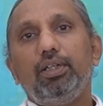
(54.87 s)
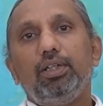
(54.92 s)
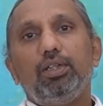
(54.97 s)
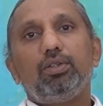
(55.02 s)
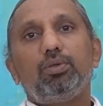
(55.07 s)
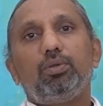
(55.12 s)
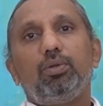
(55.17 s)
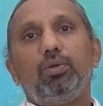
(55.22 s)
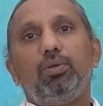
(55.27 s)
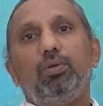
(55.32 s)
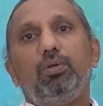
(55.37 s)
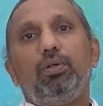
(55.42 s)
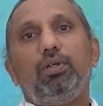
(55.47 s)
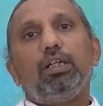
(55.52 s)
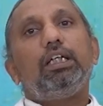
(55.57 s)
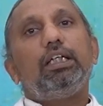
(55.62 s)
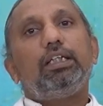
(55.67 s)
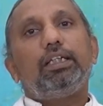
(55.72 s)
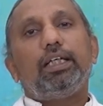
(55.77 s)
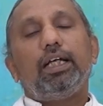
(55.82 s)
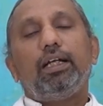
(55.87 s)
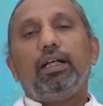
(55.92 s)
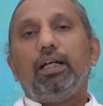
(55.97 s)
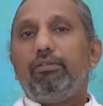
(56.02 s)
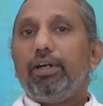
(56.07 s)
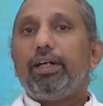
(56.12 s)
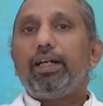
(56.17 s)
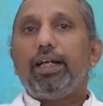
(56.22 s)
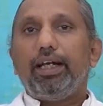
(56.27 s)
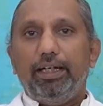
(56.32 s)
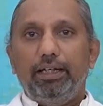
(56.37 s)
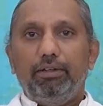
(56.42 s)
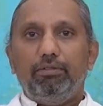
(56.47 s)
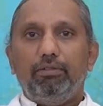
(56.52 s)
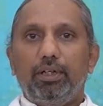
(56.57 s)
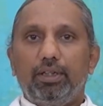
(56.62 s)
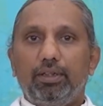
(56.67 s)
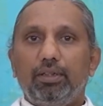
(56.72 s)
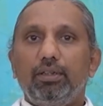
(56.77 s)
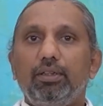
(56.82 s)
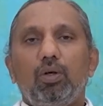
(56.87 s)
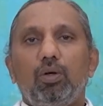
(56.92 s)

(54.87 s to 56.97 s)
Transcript: So, it can affect anyone.